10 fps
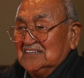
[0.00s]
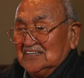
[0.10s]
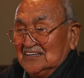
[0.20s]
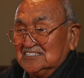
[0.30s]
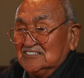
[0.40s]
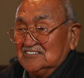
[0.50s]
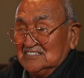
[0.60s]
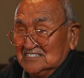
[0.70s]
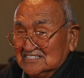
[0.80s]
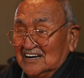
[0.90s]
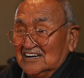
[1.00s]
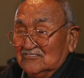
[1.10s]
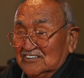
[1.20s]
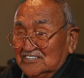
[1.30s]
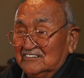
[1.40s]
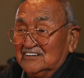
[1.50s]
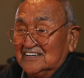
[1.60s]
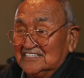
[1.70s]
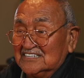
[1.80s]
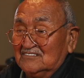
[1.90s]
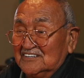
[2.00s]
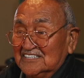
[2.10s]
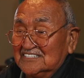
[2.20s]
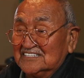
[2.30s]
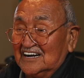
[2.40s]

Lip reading: that you start returning some of these